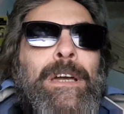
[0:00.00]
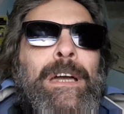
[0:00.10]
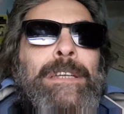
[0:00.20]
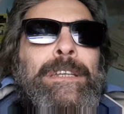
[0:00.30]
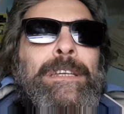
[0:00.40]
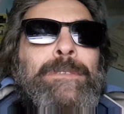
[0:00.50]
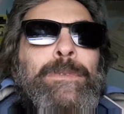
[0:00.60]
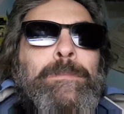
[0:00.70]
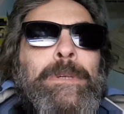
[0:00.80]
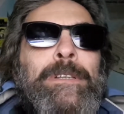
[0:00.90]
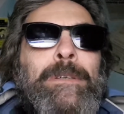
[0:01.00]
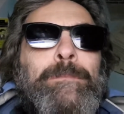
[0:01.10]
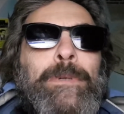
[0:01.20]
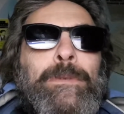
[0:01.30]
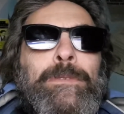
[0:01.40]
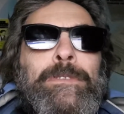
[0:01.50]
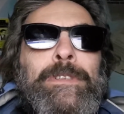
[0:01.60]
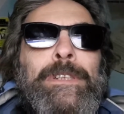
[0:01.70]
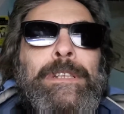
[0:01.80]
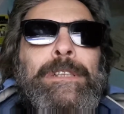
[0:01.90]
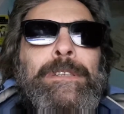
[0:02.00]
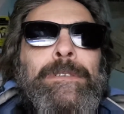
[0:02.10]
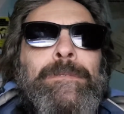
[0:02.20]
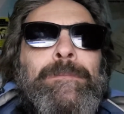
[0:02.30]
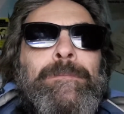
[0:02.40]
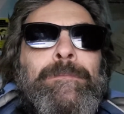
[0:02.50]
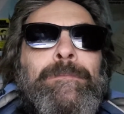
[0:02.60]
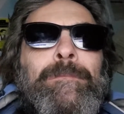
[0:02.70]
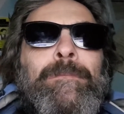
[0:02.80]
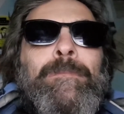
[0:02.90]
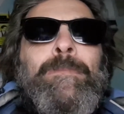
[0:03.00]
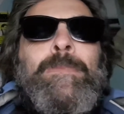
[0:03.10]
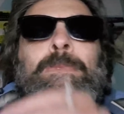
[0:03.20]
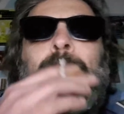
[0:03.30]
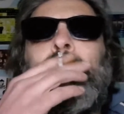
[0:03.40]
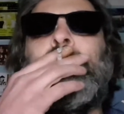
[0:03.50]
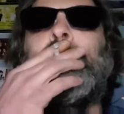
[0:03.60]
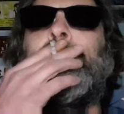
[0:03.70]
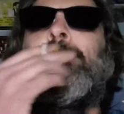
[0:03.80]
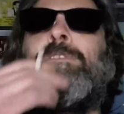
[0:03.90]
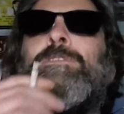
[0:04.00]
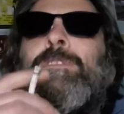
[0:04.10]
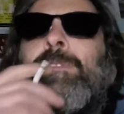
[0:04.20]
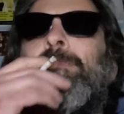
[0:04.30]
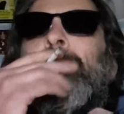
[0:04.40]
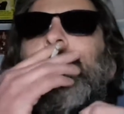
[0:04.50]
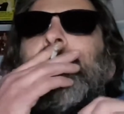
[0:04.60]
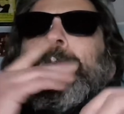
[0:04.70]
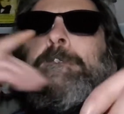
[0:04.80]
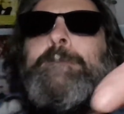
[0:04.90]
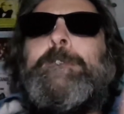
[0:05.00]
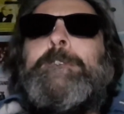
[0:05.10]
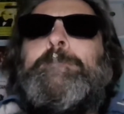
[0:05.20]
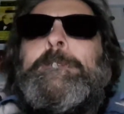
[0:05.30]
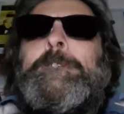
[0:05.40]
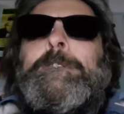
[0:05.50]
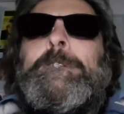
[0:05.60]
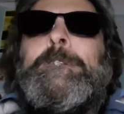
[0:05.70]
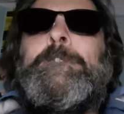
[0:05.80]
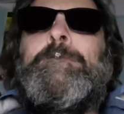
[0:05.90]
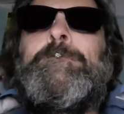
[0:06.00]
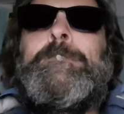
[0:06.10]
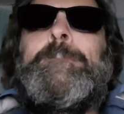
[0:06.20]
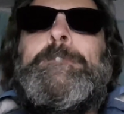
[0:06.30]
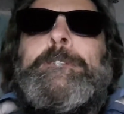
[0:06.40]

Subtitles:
And then we built a boat today on the beach. Is it worth me trying to flip